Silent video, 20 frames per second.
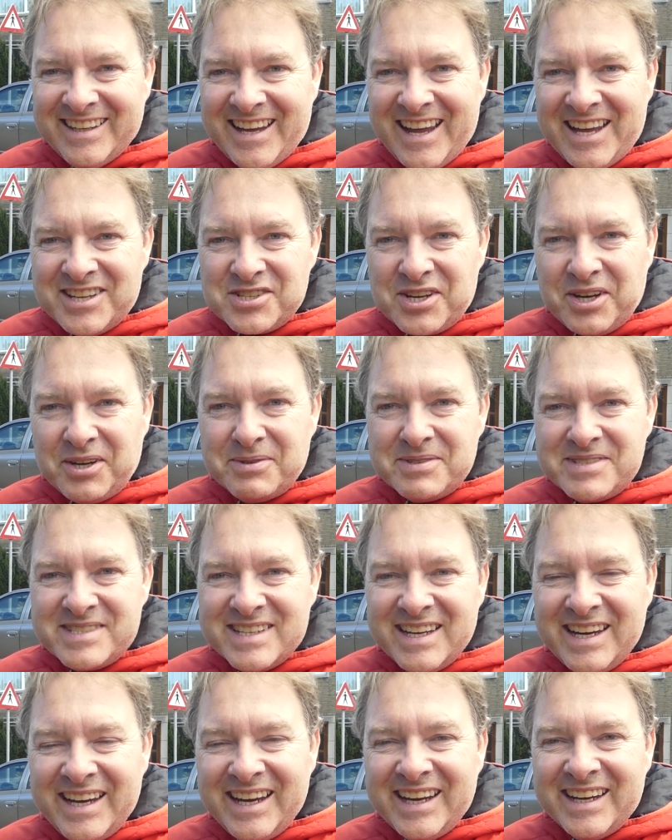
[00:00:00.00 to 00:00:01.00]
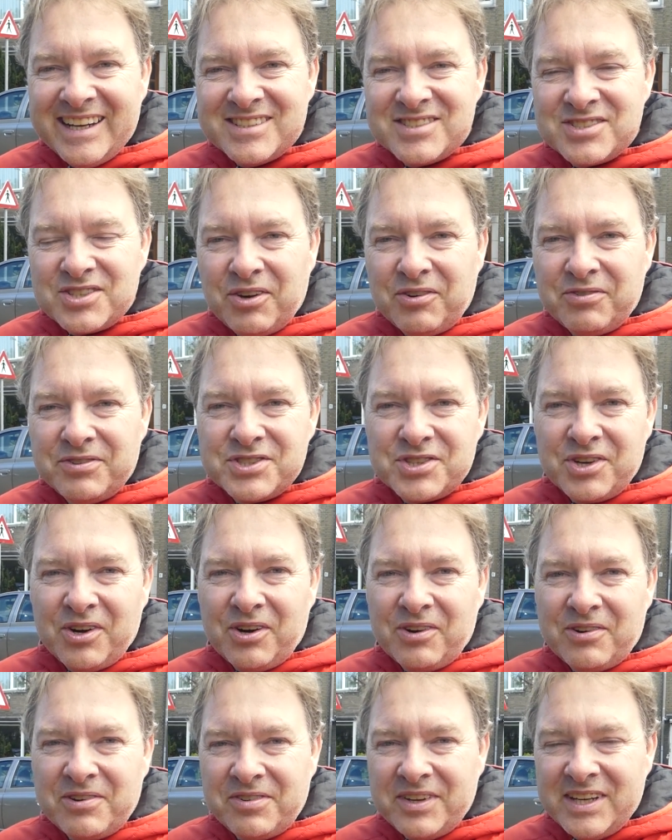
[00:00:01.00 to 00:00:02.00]
as I was saying, stock
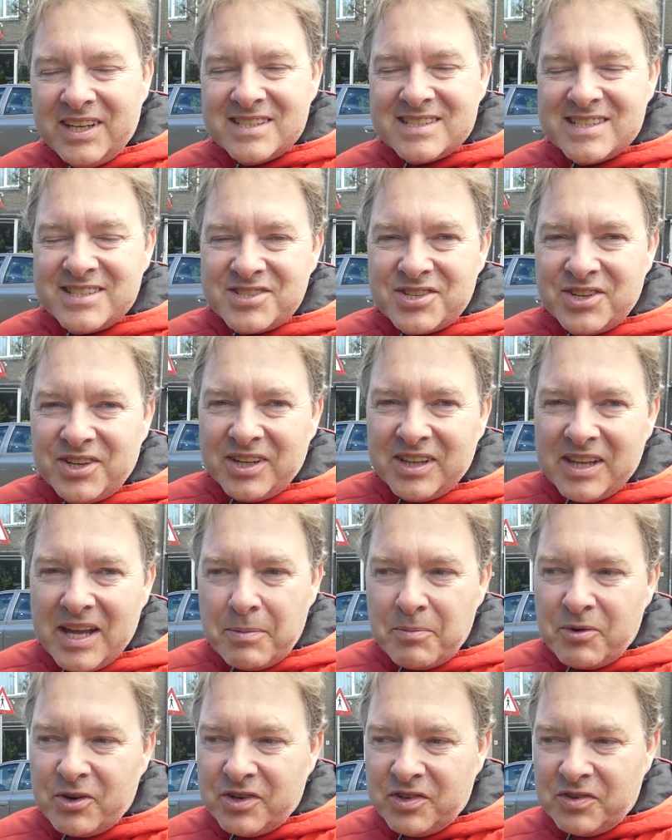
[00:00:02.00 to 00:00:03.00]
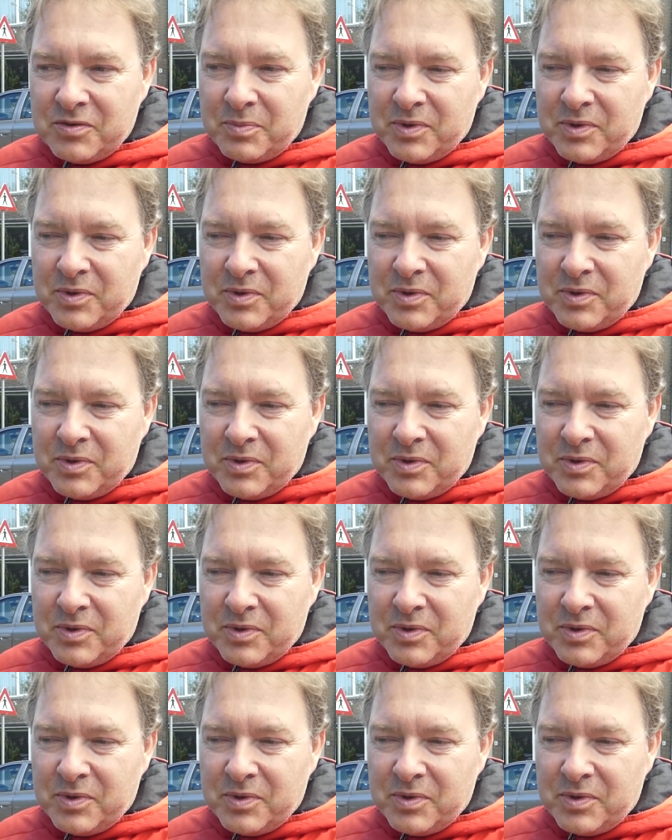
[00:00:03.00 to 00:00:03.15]
photography isn't too glamorous,